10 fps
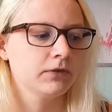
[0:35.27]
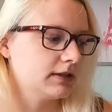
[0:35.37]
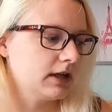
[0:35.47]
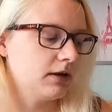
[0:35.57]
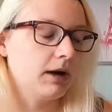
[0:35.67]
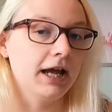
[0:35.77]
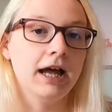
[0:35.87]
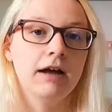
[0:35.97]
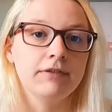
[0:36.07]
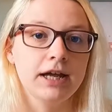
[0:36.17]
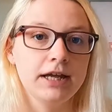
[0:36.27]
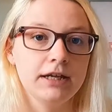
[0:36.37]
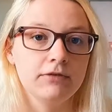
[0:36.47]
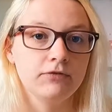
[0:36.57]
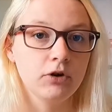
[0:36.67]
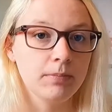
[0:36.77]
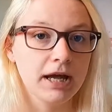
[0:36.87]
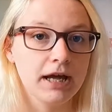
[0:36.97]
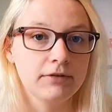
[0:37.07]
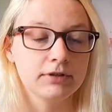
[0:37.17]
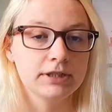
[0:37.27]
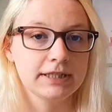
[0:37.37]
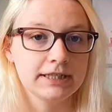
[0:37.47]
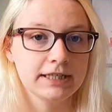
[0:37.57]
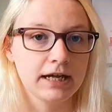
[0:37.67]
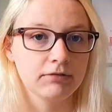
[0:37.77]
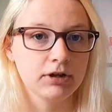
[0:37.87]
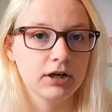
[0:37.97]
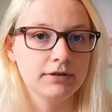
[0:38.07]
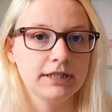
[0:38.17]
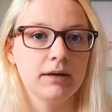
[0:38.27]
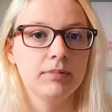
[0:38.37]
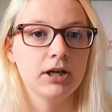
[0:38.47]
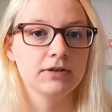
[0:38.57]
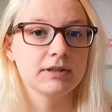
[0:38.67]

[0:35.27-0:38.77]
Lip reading: So I have a £4 discount code down below,